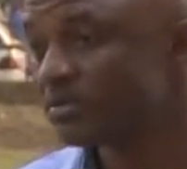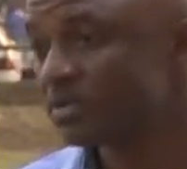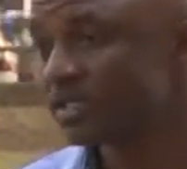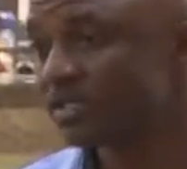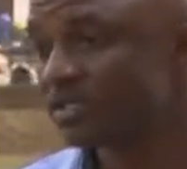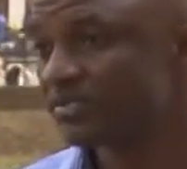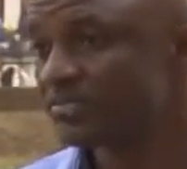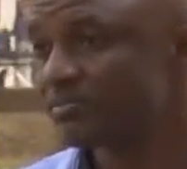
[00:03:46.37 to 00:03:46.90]

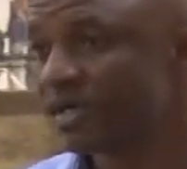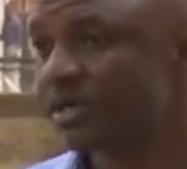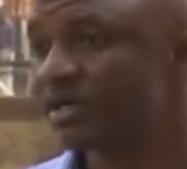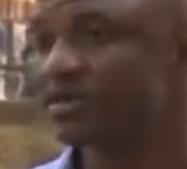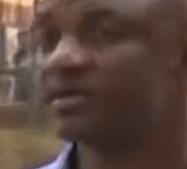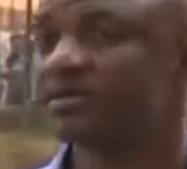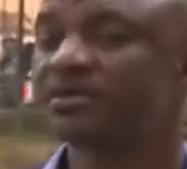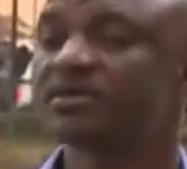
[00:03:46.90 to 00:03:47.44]
the
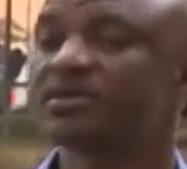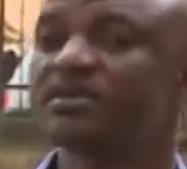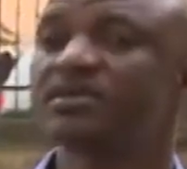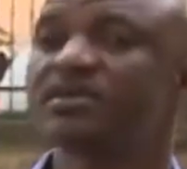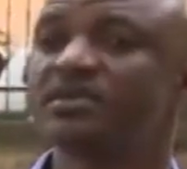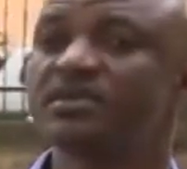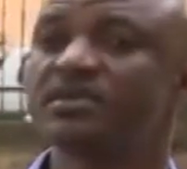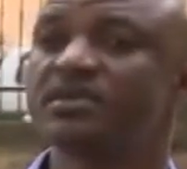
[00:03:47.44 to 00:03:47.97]

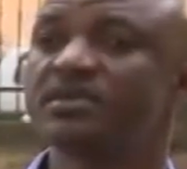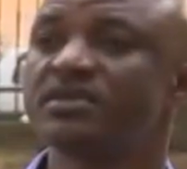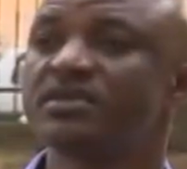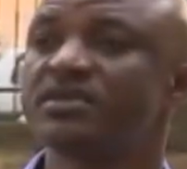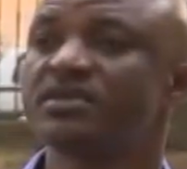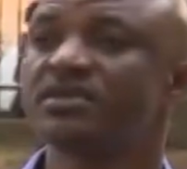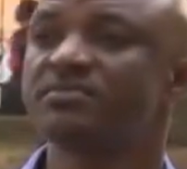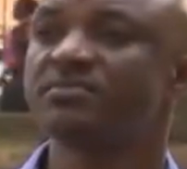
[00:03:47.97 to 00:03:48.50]

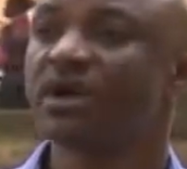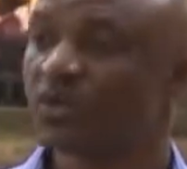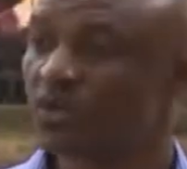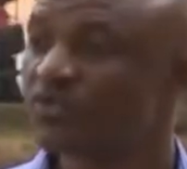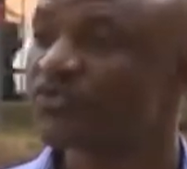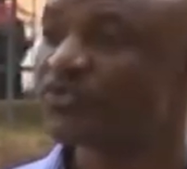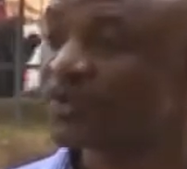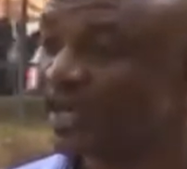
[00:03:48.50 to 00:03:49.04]

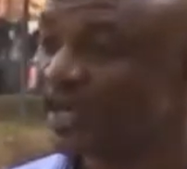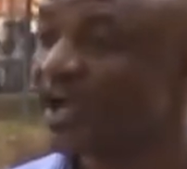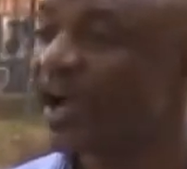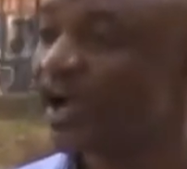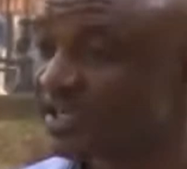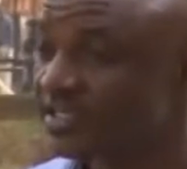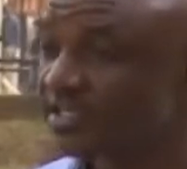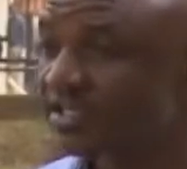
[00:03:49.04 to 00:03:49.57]
Bank of Uganda
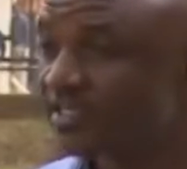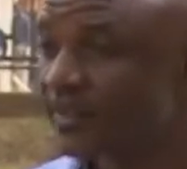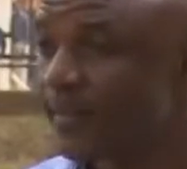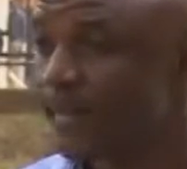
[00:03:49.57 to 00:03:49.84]
Act,